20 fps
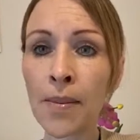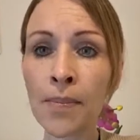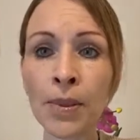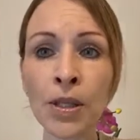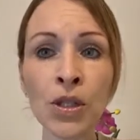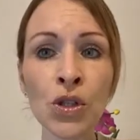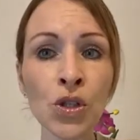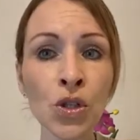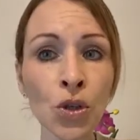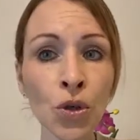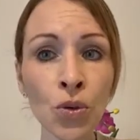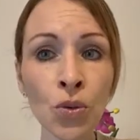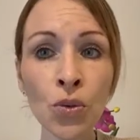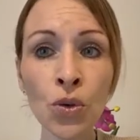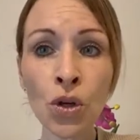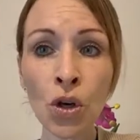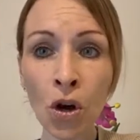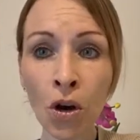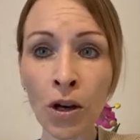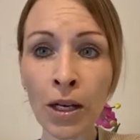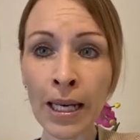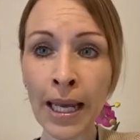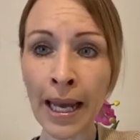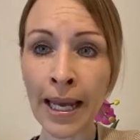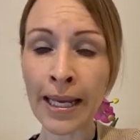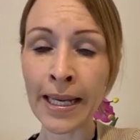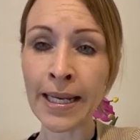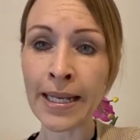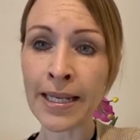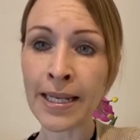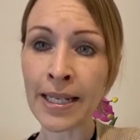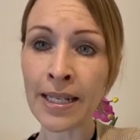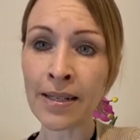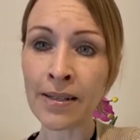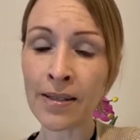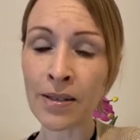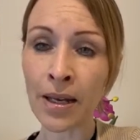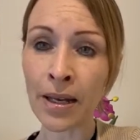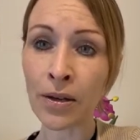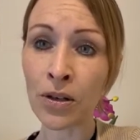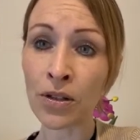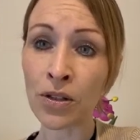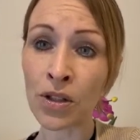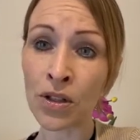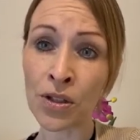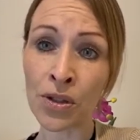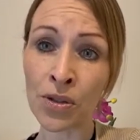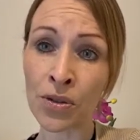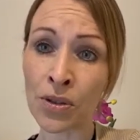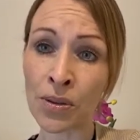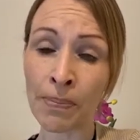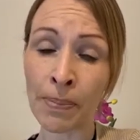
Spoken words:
but do not let eating disorder